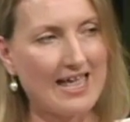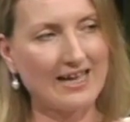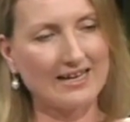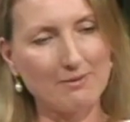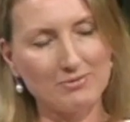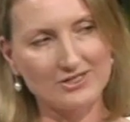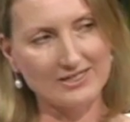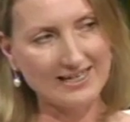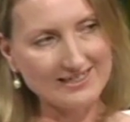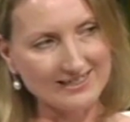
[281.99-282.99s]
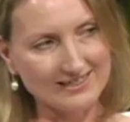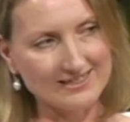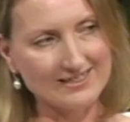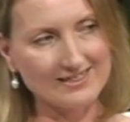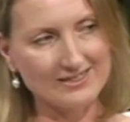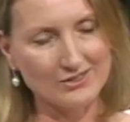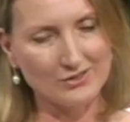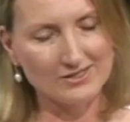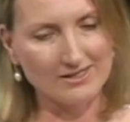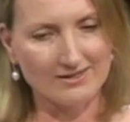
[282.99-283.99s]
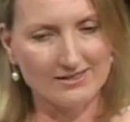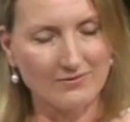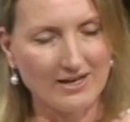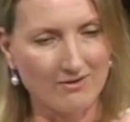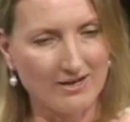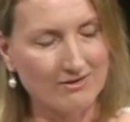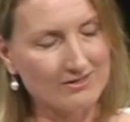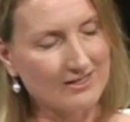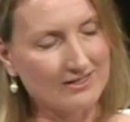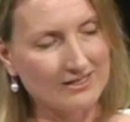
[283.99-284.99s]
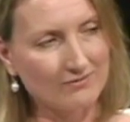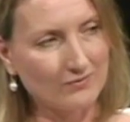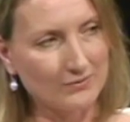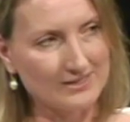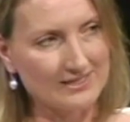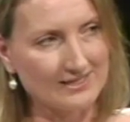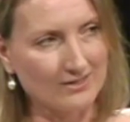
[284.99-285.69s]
Yeah. And epigenetics, this is the new science of how outside influences,